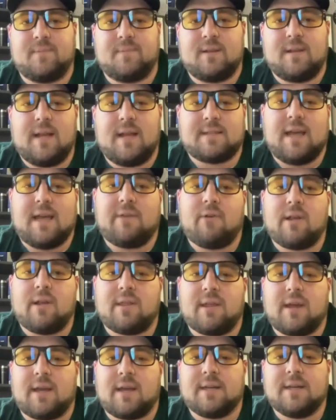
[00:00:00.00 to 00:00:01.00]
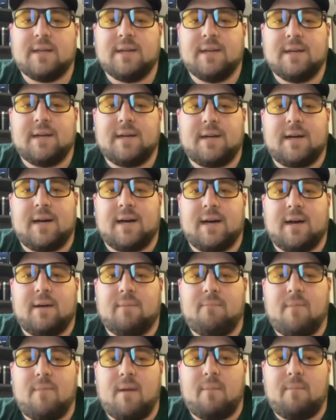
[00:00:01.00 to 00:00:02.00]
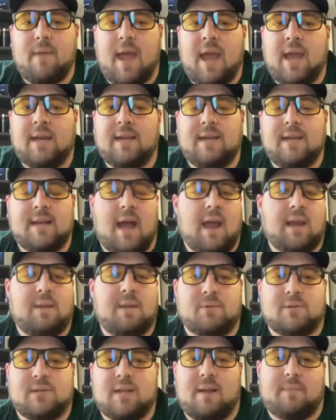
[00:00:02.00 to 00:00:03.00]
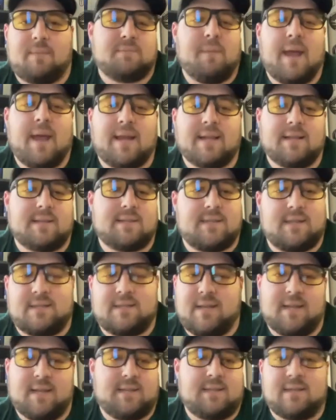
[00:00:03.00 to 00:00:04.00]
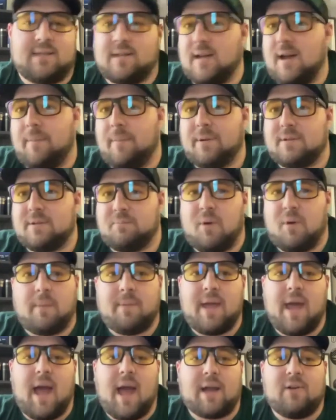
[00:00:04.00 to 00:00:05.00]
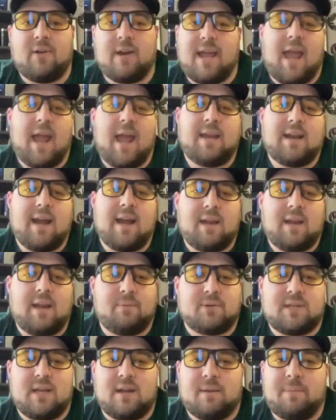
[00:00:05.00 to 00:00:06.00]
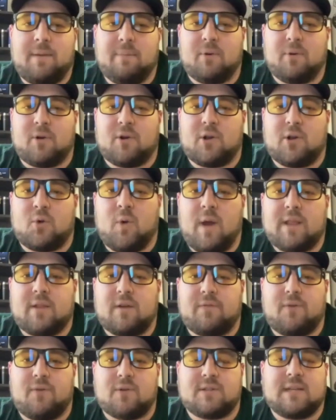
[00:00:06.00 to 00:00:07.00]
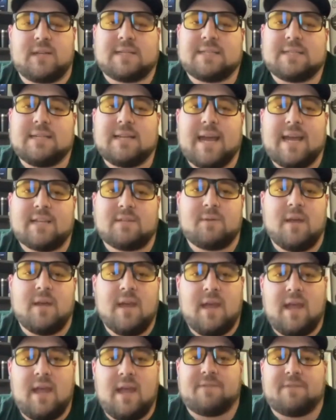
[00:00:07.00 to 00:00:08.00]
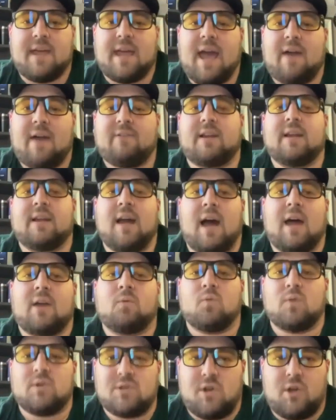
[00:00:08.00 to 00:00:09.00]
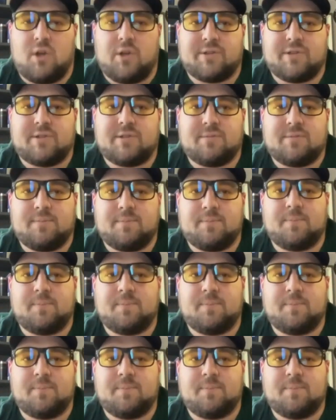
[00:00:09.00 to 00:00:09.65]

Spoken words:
That's everything. 80-90%, I'm just making this statistic up, it's probably accurate. 80-90% of people are going to quit in their first 60 days if they haven't gotten results.